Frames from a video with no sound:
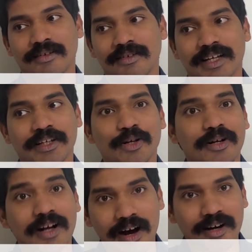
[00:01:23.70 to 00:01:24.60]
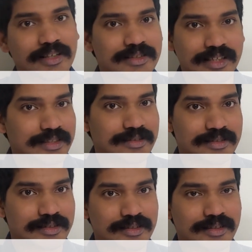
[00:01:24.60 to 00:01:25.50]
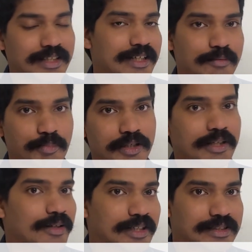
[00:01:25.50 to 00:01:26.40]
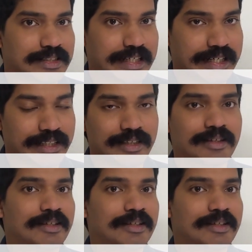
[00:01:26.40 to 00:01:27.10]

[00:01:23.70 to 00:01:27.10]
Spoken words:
like your car is registered in a particular state,